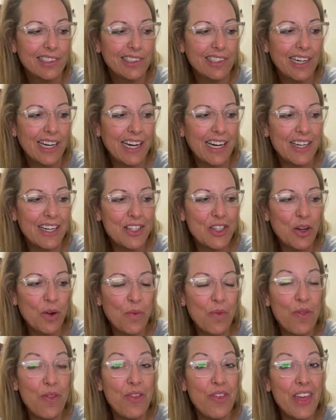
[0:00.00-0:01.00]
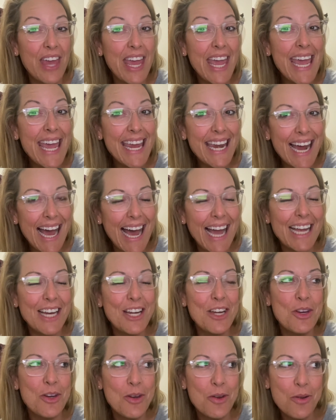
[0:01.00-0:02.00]
So then I
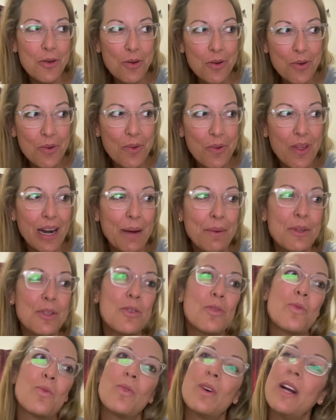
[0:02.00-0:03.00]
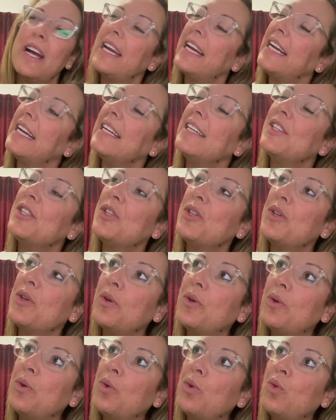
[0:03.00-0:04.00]
knew that I was ready
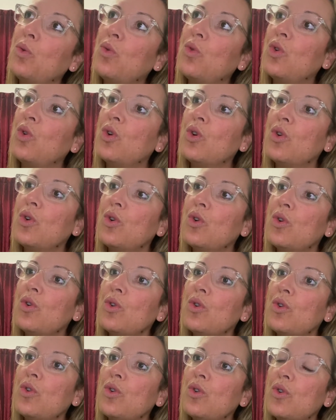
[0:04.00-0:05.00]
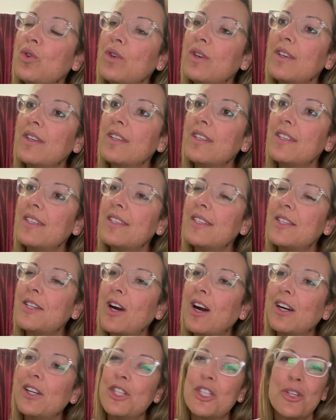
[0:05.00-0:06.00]
to
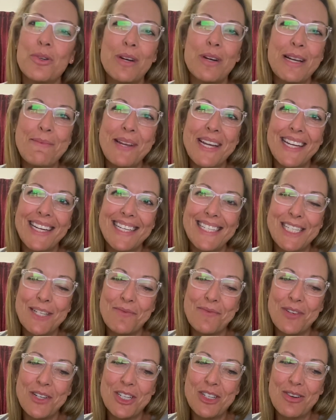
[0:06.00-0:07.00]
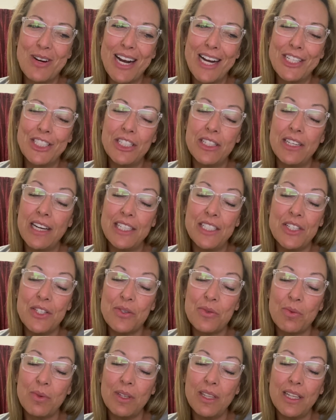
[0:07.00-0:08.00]
start dreaming in a different direction. I
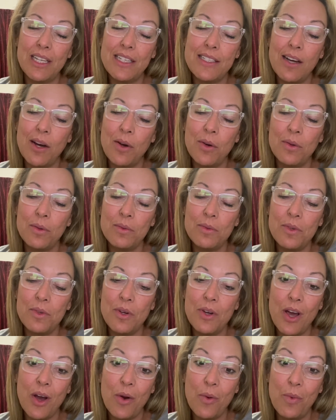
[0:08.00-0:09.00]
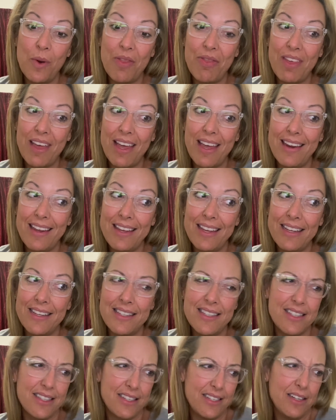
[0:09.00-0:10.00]
just really don't know what that
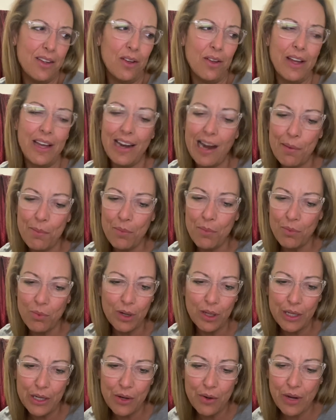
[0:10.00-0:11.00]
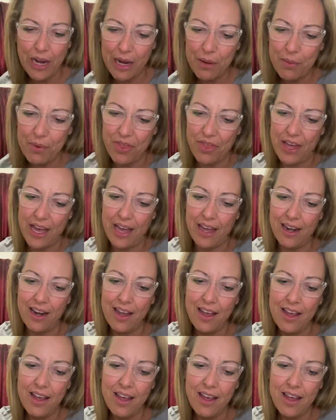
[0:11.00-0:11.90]
is still. And I'm really okay with that.